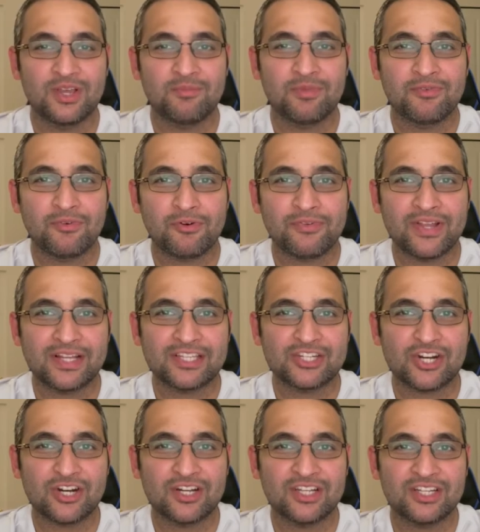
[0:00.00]
Before we get
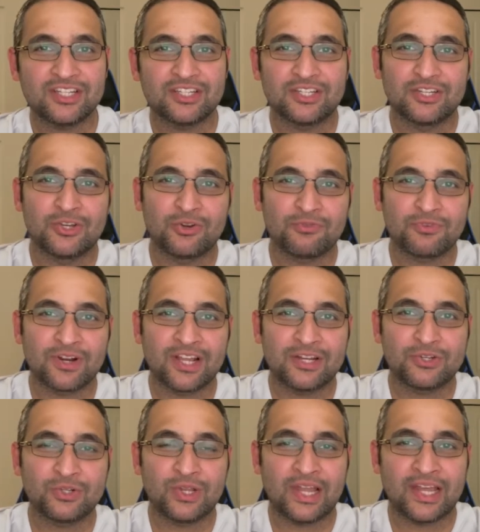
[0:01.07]
started, don't forget
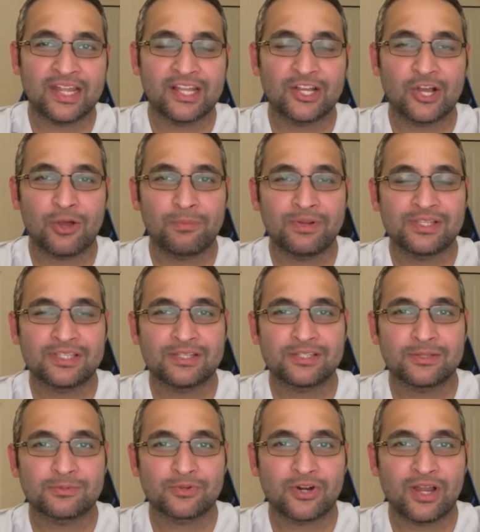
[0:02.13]
to like, comments, and
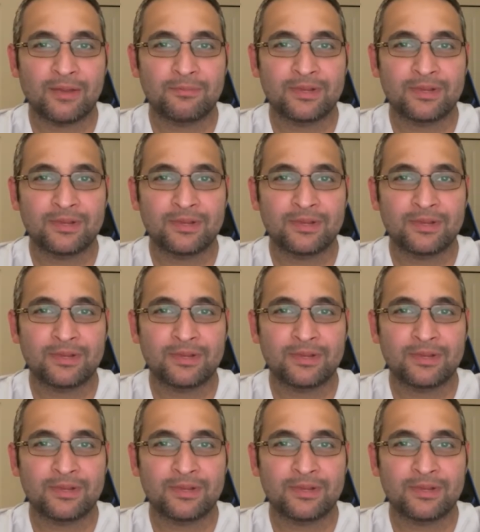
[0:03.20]
subscribe.